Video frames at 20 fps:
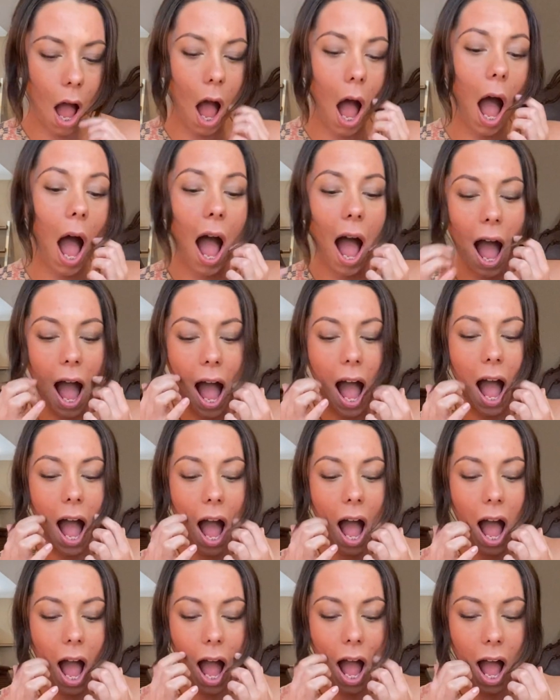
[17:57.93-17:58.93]
Ah, ha,
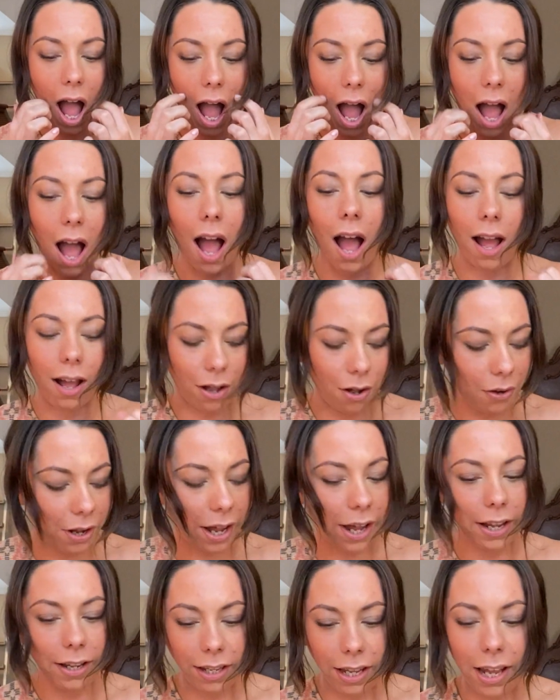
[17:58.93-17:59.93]
ha, ha, ha, ha.
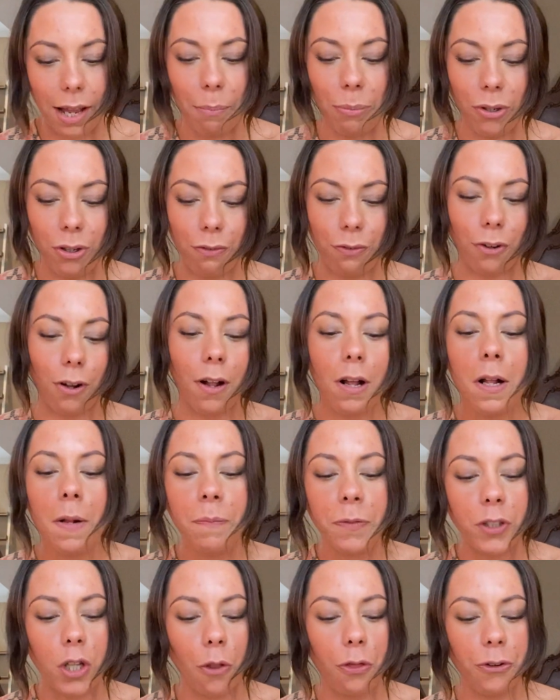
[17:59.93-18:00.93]
Okay, yeah, beautiful.
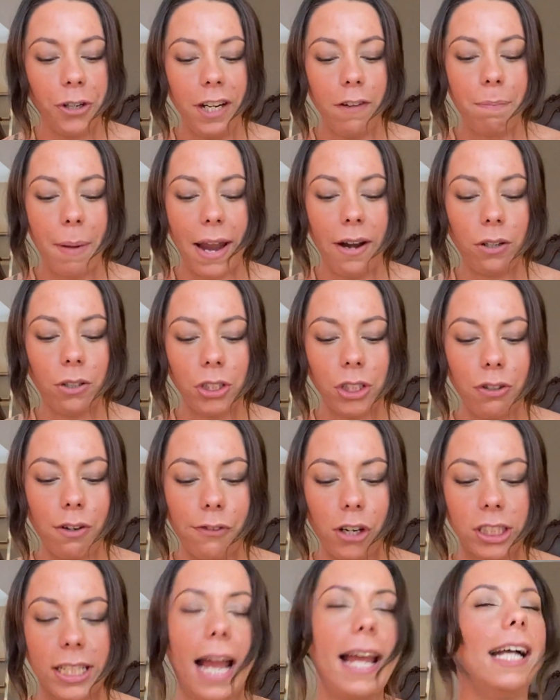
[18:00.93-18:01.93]
So Three of Pentacles in
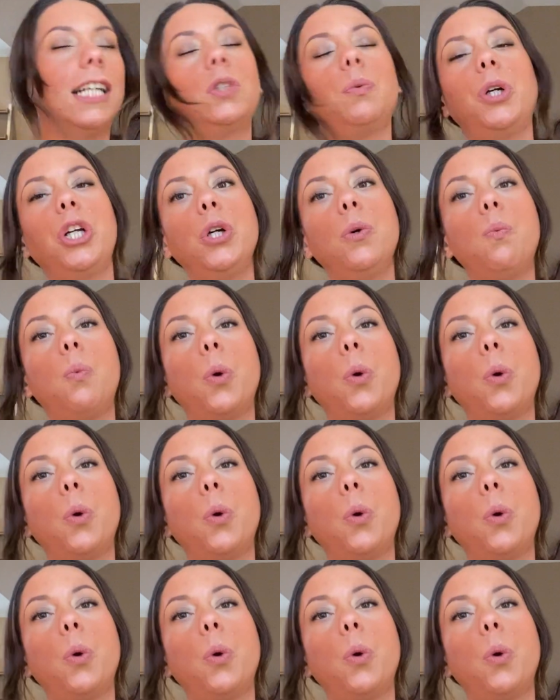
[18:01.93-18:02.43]
reverse. I guess what you